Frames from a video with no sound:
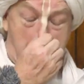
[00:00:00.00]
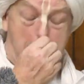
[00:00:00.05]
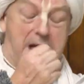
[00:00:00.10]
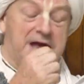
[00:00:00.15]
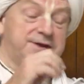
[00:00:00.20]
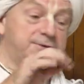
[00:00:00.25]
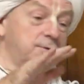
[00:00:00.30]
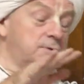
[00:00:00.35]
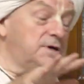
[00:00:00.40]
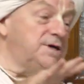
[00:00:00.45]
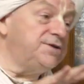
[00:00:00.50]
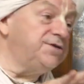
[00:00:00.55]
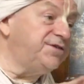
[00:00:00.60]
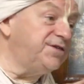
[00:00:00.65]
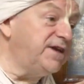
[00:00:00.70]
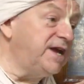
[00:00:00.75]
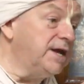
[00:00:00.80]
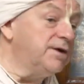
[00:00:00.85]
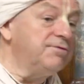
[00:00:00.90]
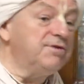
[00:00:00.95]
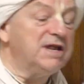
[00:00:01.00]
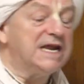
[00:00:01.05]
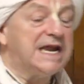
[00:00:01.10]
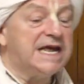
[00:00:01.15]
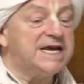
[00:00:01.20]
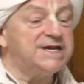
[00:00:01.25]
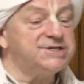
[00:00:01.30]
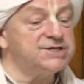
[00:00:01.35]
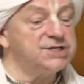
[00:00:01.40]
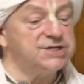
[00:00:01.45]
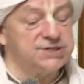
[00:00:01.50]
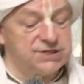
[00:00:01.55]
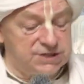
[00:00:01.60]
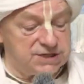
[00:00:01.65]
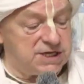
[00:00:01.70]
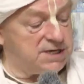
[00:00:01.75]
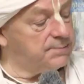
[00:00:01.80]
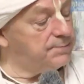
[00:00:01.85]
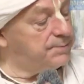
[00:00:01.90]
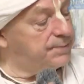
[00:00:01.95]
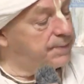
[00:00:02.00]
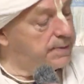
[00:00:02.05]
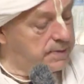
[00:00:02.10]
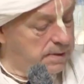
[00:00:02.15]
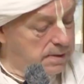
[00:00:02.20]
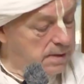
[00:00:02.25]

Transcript: And you can see a relationship